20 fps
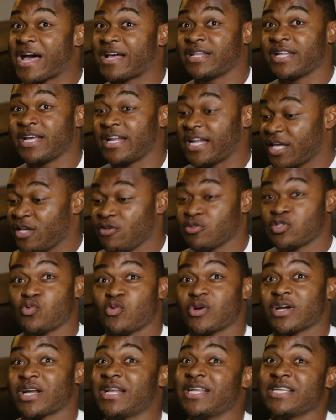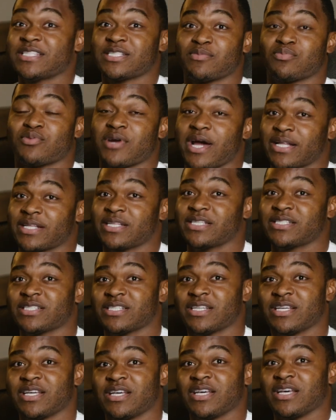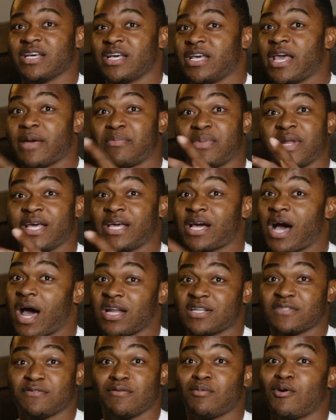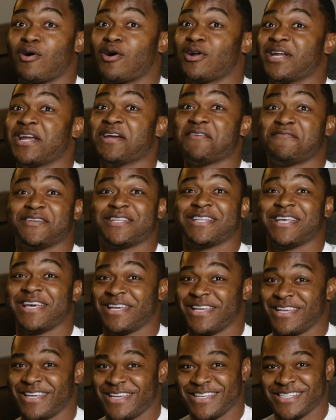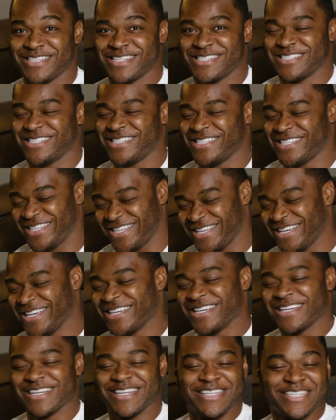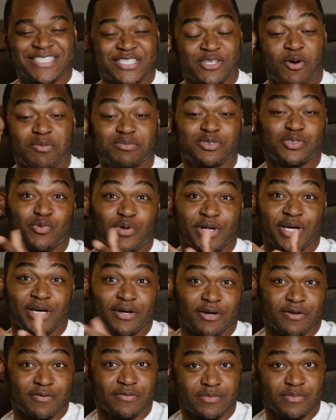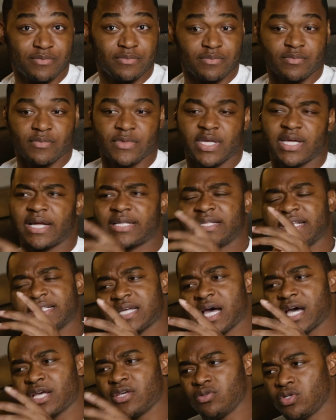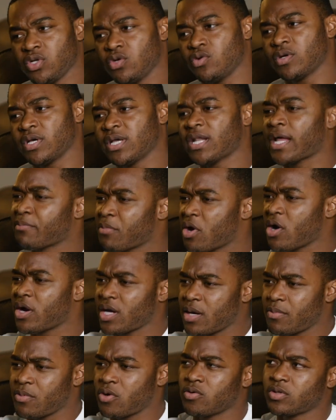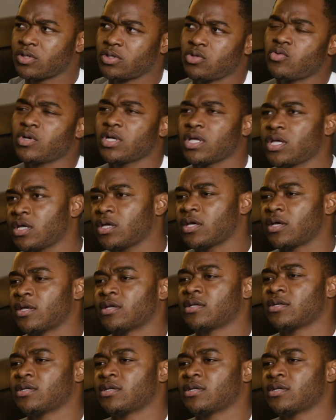athletic. Like, he used to wear cleats to practice. He had played college football and everything. So I'm 12. Like, this is how you do it. He's like, Mario, come on, do it again.